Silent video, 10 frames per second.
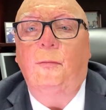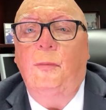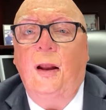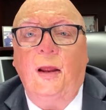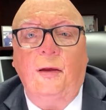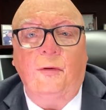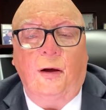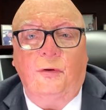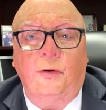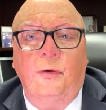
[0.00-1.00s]
Many
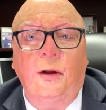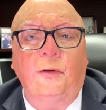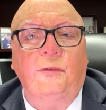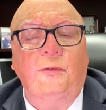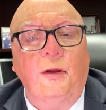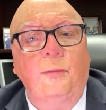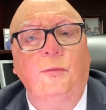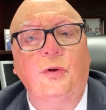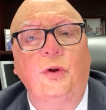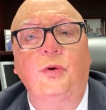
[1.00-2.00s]
attorneys
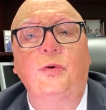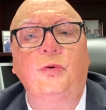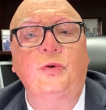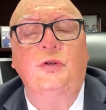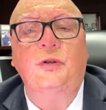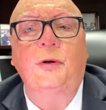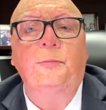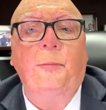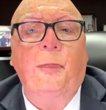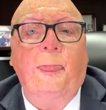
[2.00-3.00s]
seem to use
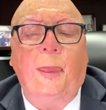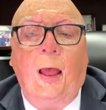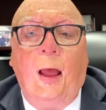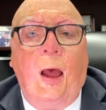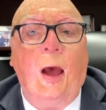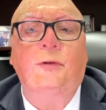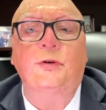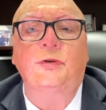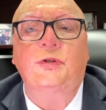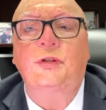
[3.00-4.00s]

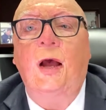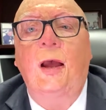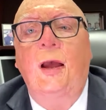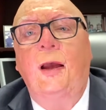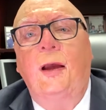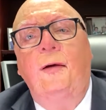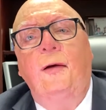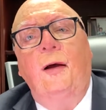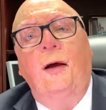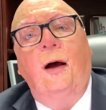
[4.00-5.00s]
actors saying,